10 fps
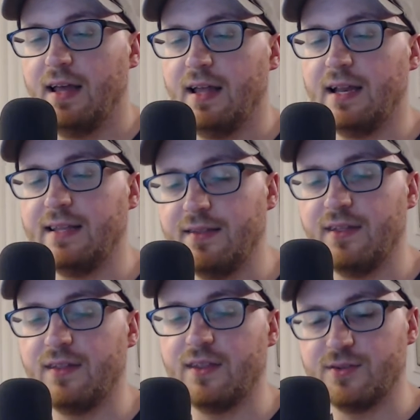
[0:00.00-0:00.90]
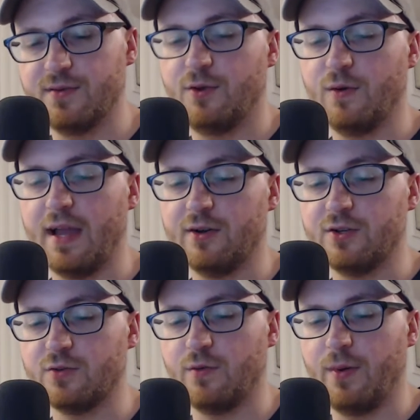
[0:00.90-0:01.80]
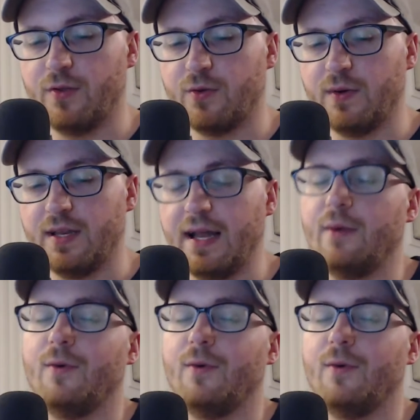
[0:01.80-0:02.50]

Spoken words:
and I did think these two characters were both going to die.